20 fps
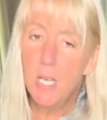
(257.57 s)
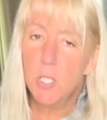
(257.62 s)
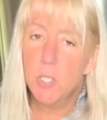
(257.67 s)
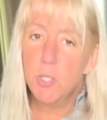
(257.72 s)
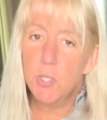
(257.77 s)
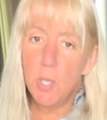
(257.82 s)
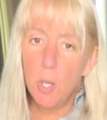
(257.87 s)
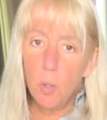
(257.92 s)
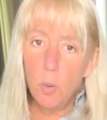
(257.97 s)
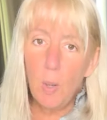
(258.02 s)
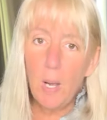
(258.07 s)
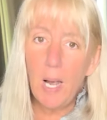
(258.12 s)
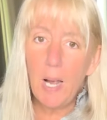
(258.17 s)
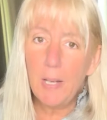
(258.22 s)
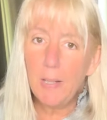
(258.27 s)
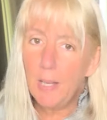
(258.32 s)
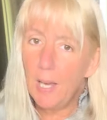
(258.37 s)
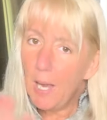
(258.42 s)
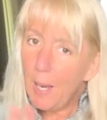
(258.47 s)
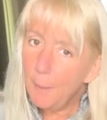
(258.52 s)
So I
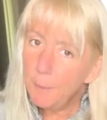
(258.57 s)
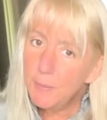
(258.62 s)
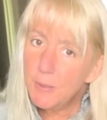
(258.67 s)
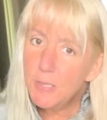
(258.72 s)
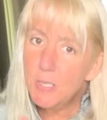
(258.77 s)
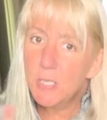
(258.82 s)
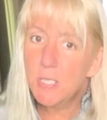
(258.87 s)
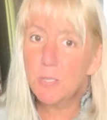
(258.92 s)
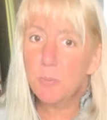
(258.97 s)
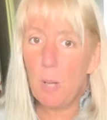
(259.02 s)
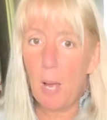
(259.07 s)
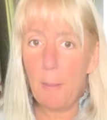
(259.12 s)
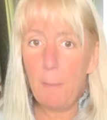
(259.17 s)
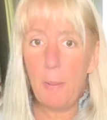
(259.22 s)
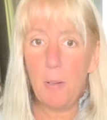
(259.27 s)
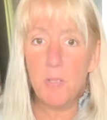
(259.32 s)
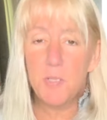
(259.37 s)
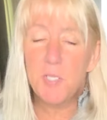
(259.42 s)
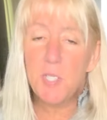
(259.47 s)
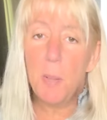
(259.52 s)
opted to swap
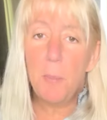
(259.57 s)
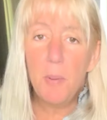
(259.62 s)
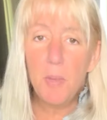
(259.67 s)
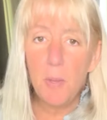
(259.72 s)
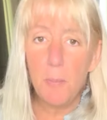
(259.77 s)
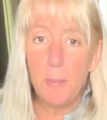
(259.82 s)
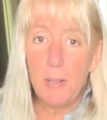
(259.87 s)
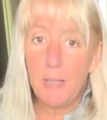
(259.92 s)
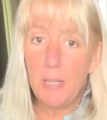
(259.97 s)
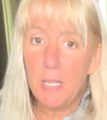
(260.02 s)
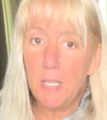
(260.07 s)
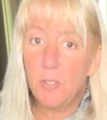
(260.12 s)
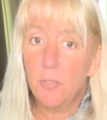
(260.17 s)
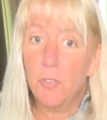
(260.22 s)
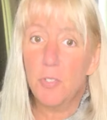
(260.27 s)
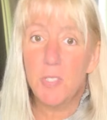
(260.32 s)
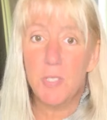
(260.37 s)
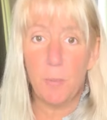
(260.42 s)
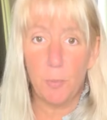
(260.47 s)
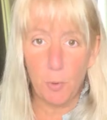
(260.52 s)
out some of the mayonnaise for
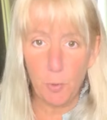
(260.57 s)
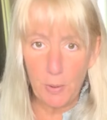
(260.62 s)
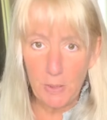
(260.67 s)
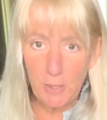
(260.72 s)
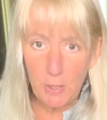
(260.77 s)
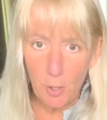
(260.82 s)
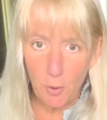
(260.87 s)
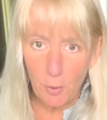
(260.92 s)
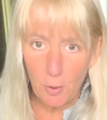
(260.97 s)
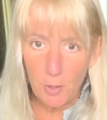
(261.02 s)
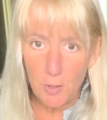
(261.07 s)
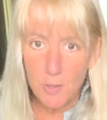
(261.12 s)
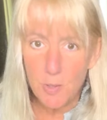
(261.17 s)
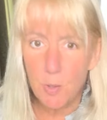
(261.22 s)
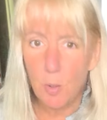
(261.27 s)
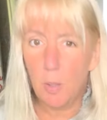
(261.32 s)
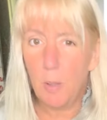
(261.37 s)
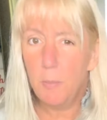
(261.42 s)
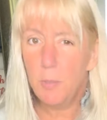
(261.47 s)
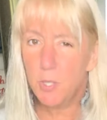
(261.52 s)
some Greek yogurt. So
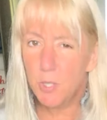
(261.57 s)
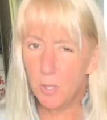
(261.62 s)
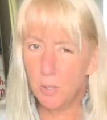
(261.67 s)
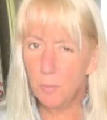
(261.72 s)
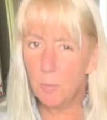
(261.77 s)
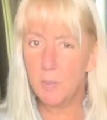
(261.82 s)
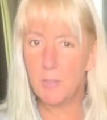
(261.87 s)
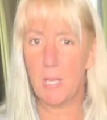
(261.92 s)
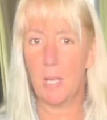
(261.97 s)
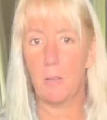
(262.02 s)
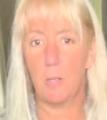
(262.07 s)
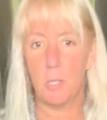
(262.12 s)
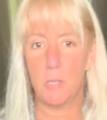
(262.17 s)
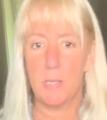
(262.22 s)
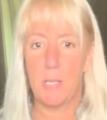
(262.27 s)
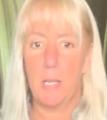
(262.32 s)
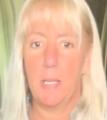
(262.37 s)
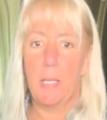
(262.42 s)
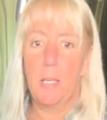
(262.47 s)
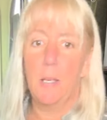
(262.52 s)
let me show you what that looks
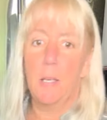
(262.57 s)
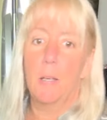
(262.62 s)
like.